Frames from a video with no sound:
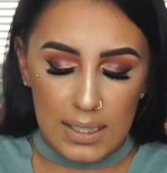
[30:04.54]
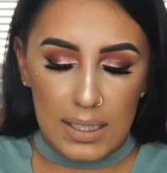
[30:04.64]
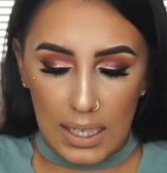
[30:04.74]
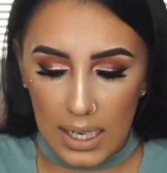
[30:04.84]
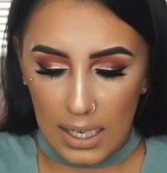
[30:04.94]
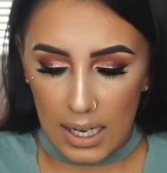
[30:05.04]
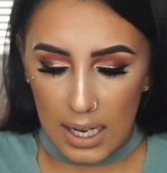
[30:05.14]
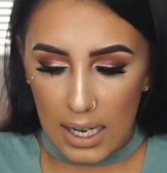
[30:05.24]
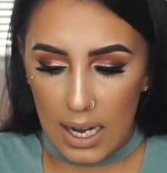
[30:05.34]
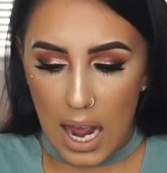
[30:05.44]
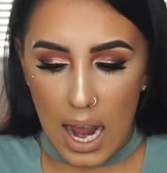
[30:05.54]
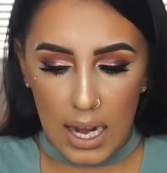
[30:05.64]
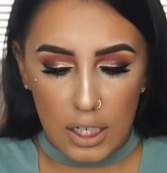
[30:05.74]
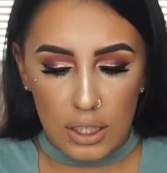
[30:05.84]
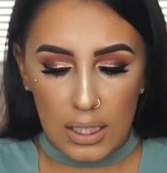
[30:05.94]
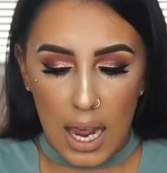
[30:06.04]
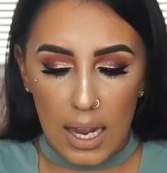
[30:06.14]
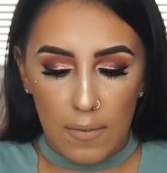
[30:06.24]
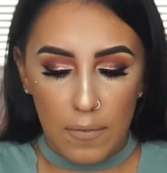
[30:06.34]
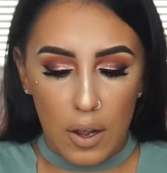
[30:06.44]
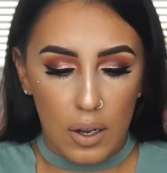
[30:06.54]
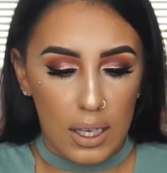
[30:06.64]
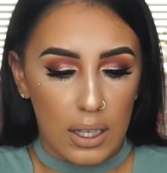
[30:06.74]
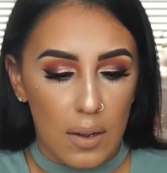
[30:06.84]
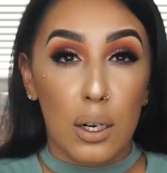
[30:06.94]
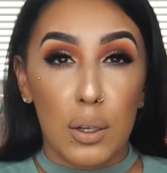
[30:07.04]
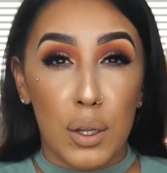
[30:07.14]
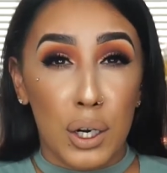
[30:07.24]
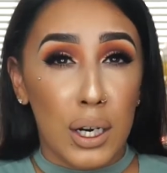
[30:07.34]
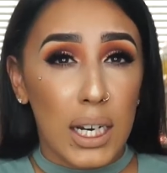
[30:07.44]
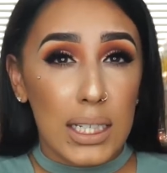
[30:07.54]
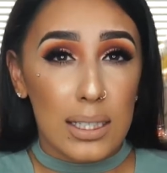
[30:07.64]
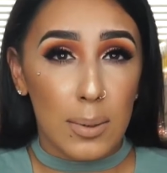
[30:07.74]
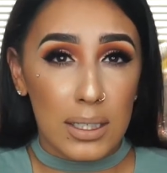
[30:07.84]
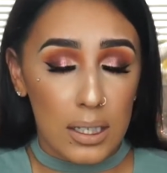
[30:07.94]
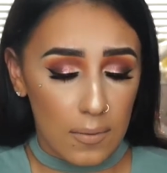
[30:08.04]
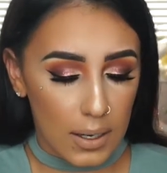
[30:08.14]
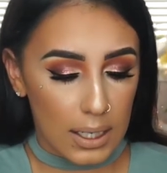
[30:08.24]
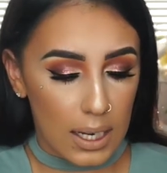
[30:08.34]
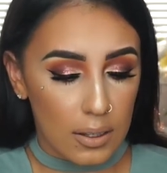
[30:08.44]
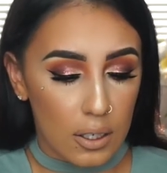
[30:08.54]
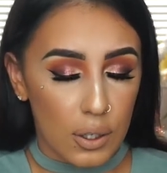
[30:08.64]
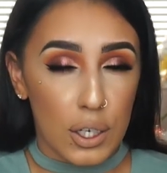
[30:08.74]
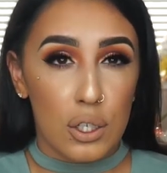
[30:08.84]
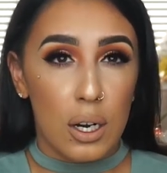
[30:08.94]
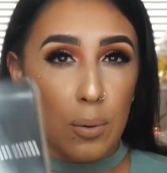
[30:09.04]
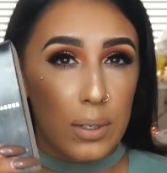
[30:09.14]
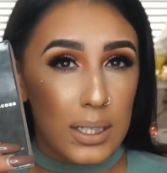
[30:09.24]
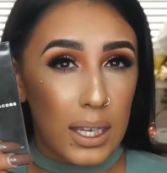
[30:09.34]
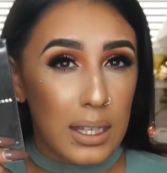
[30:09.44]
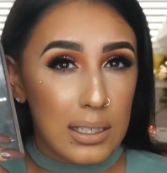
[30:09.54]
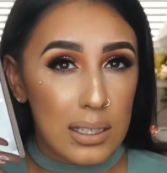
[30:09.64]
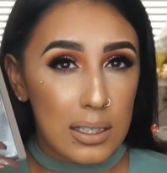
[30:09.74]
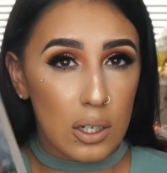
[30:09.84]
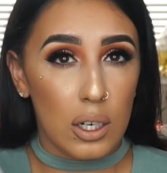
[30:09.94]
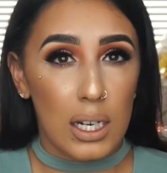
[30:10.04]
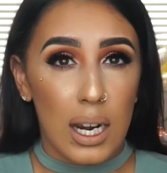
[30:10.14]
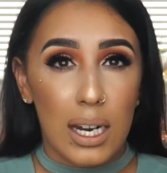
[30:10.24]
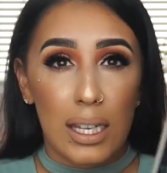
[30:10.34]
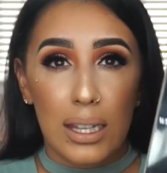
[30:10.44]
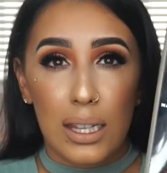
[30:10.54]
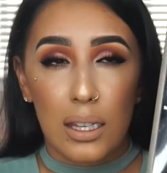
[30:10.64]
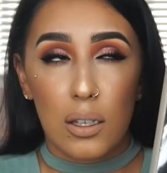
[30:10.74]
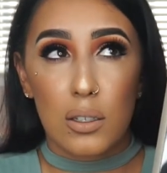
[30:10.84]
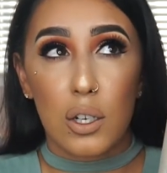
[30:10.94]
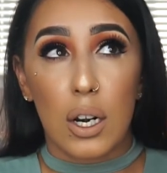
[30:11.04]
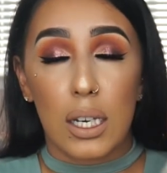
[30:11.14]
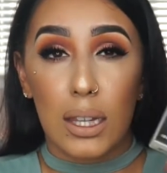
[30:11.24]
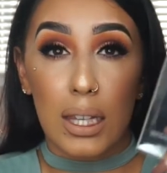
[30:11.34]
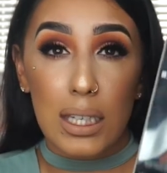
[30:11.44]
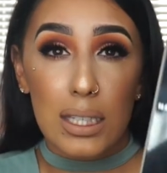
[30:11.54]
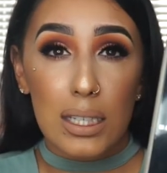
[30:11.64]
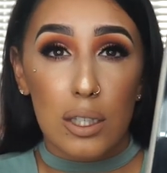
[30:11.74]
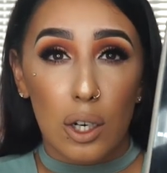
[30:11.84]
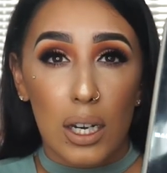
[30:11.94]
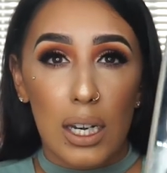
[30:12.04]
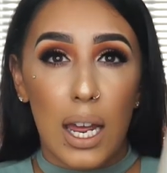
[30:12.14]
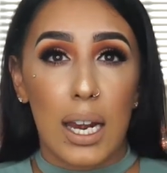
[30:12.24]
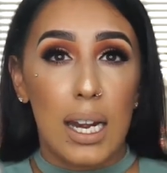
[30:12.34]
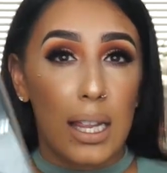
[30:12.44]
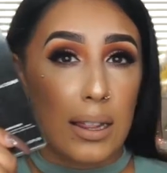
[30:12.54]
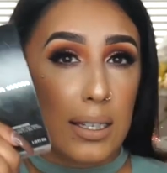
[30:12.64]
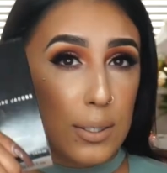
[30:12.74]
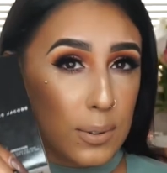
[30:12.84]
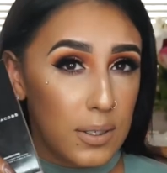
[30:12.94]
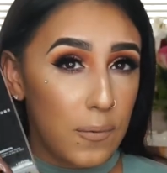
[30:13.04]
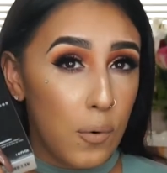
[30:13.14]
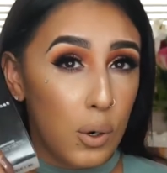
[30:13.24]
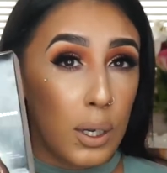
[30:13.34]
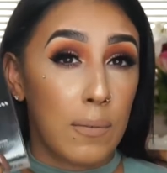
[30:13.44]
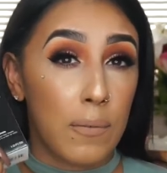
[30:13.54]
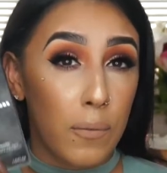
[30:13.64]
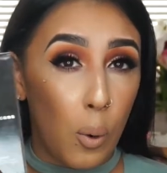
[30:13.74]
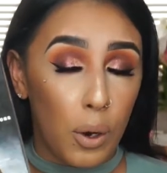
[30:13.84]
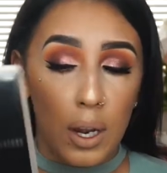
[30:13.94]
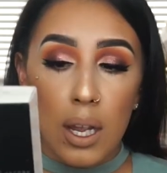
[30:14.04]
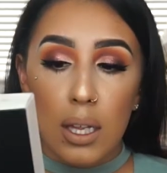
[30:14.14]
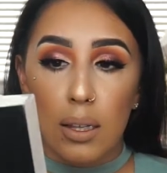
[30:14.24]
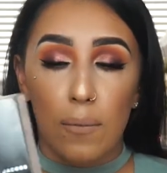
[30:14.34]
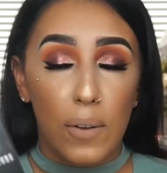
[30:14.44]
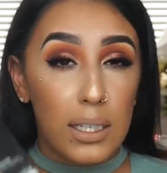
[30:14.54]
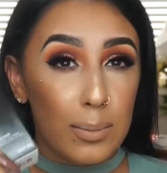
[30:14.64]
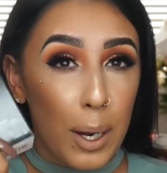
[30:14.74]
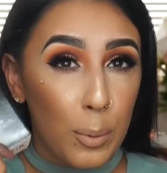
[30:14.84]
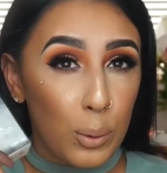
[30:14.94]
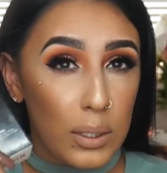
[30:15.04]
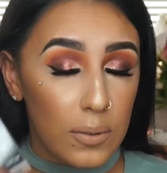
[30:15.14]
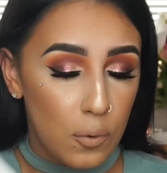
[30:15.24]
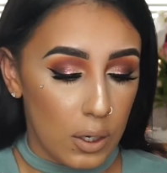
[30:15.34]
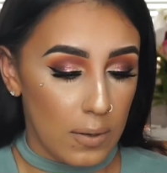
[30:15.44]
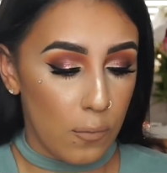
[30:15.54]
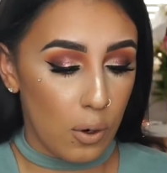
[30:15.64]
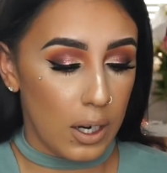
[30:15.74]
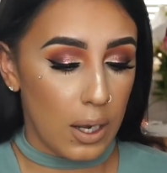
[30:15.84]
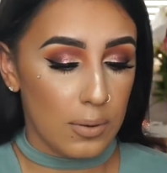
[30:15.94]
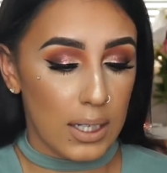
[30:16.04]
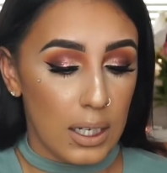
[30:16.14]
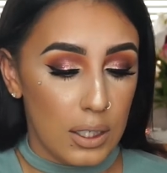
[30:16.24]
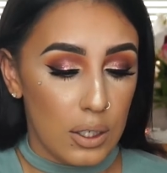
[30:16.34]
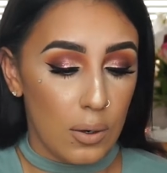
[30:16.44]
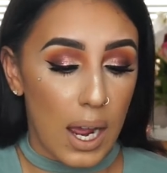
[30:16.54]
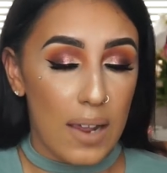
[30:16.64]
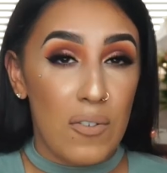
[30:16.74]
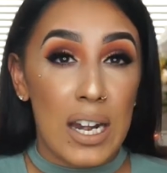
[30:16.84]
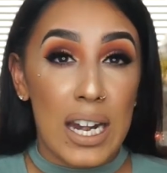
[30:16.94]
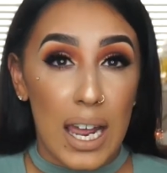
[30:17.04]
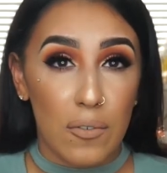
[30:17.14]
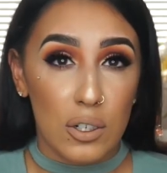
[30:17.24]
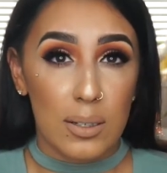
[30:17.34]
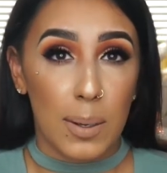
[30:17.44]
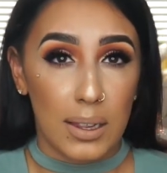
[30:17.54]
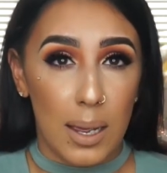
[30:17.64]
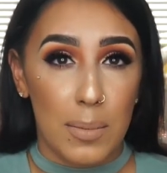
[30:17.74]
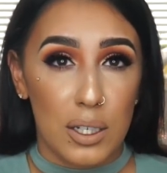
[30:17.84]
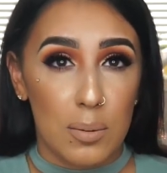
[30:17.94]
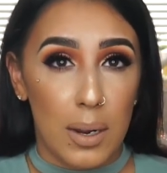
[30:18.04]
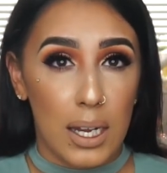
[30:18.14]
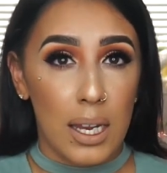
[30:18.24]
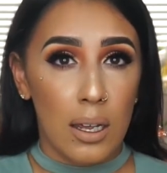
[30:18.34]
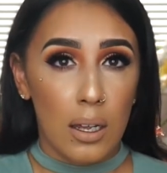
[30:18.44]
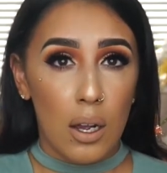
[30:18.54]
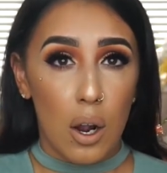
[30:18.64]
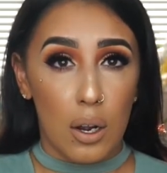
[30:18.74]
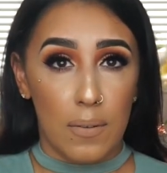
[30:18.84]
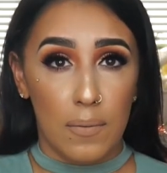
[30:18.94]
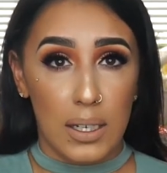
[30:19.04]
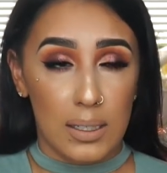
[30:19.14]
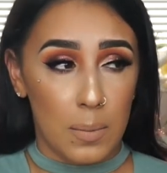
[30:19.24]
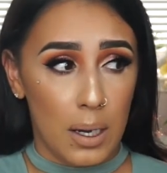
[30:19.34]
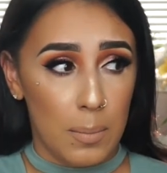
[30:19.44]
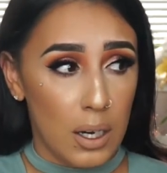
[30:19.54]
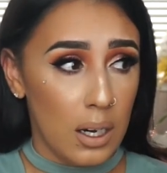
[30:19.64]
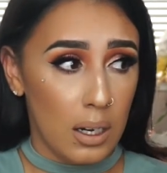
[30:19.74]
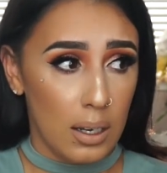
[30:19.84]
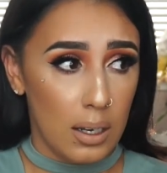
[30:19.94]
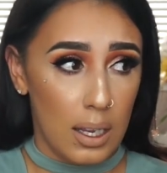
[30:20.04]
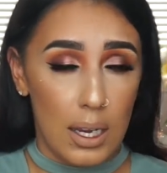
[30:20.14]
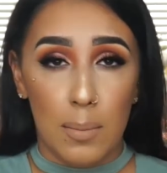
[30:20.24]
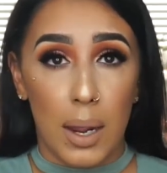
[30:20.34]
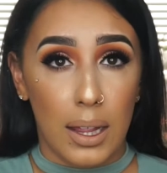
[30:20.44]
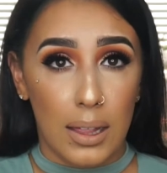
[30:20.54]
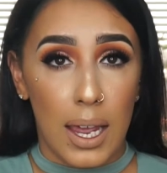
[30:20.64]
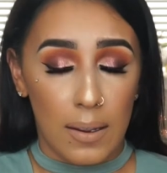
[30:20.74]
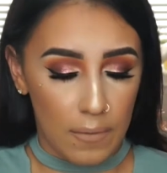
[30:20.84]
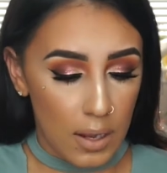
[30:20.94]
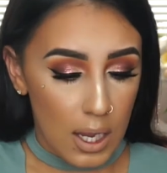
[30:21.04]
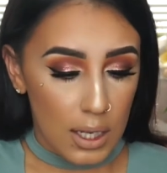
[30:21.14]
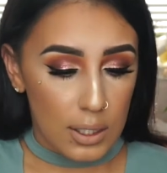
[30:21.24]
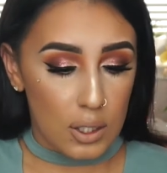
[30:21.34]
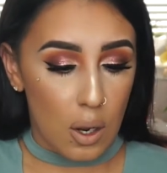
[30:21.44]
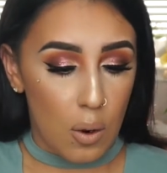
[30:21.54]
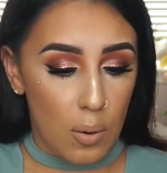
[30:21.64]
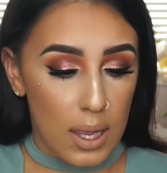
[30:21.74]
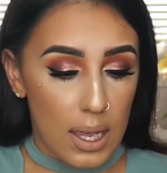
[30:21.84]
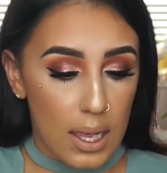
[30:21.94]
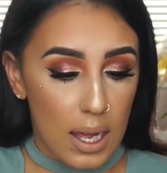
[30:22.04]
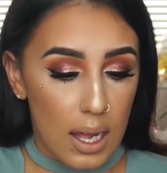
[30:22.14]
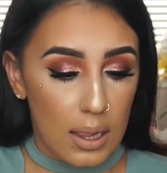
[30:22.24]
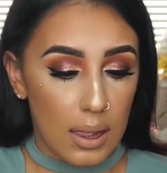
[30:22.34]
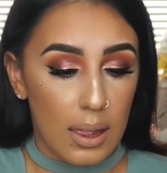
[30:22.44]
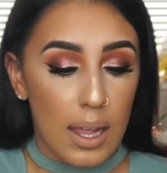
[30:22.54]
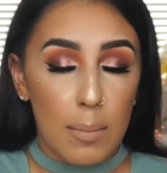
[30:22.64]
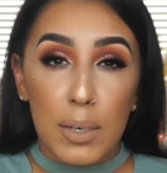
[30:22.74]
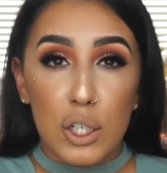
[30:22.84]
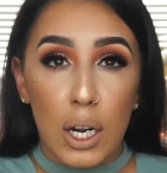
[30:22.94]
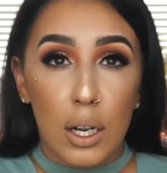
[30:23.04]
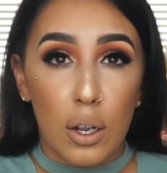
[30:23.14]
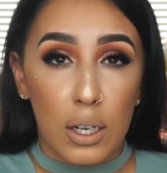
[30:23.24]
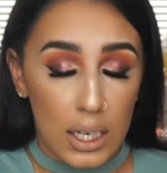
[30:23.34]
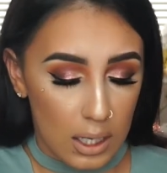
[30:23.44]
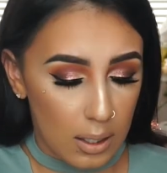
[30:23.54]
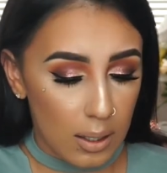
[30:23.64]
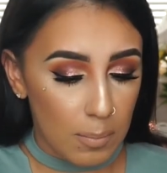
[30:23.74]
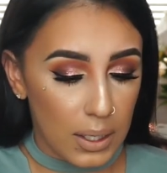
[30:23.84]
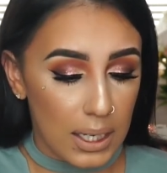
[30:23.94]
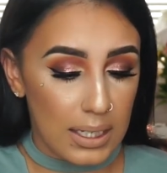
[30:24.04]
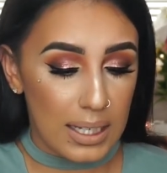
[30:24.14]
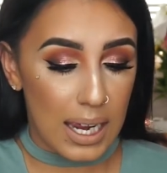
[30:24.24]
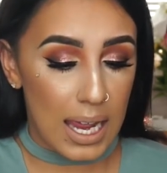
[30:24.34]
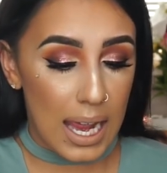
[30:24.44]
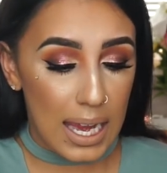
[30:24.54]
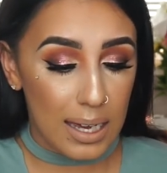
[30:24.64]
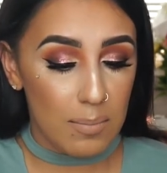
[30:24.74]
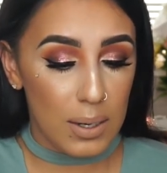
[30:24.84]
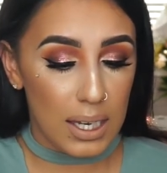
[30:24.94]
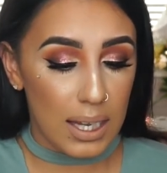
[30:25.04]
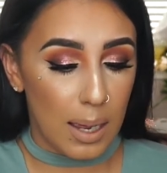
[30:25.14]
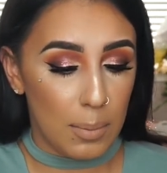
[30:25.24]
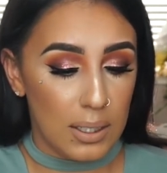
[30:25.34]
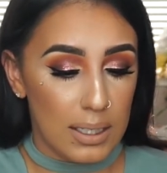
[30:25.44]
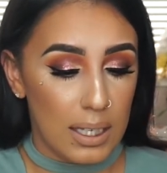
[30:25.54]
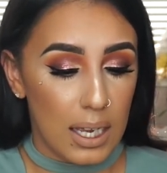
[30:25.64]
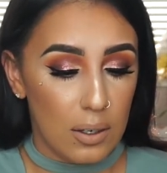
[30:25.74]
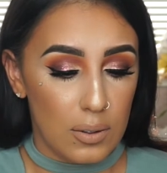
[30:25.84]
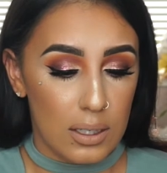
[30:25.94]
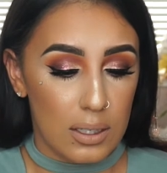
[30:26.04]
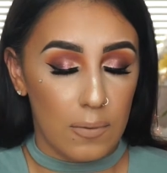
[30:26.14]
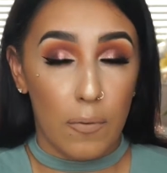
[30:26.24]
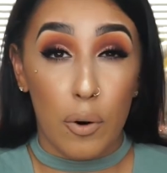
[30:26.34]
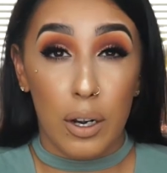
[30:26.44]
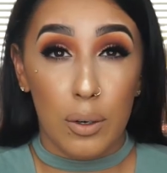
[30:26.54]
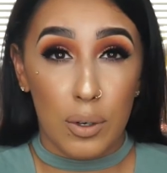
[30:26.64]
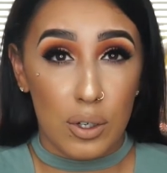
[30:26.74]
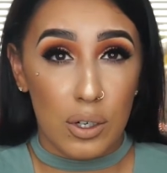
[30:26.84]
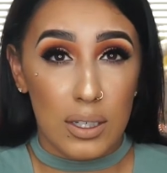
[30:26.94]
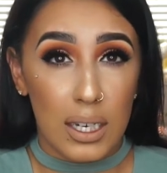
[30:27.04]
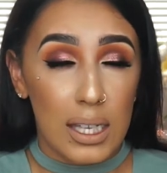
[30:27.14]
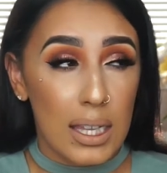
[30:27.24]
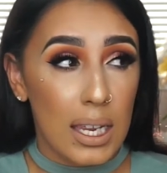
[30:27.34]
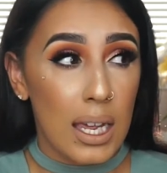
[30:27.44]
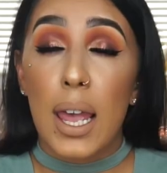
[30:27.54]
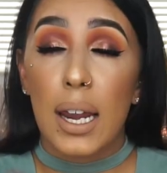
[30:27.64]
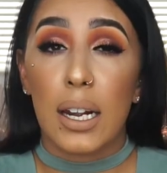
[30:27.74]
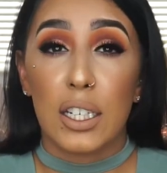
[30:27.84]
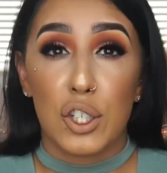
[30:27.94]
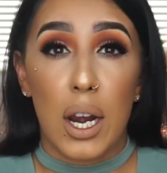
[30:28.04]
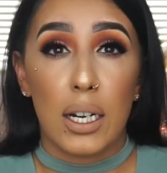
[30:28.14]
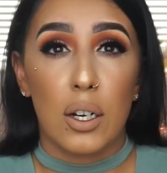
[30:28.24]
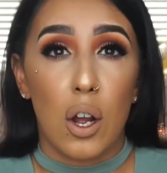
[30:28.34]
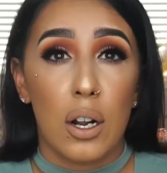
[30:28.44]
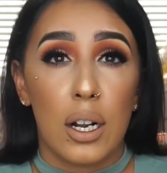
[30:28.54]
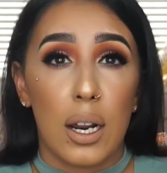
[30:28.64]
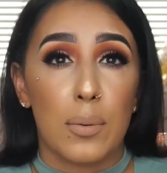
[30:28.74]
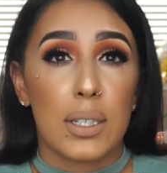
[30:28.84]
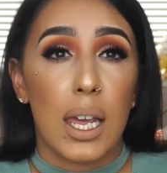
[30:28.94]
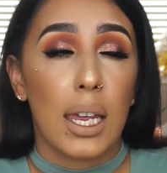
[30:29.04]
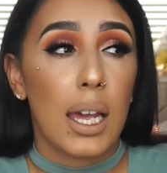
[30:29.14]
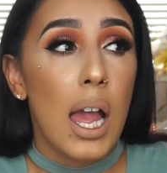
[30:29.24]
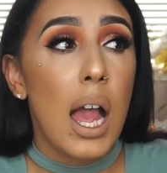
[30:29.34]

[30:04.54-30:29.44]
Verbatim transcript: skin and I just I fell in love they're expensive again they're luxury I want to say this is 39 and sorry this is 39 and this was 44 the face primer was 44 and I was like dude I've never spent that much money on a face primer in my life so let me try it on here because I hate being that person that goes to Sephora and returns anything. And I tried it on and I was like,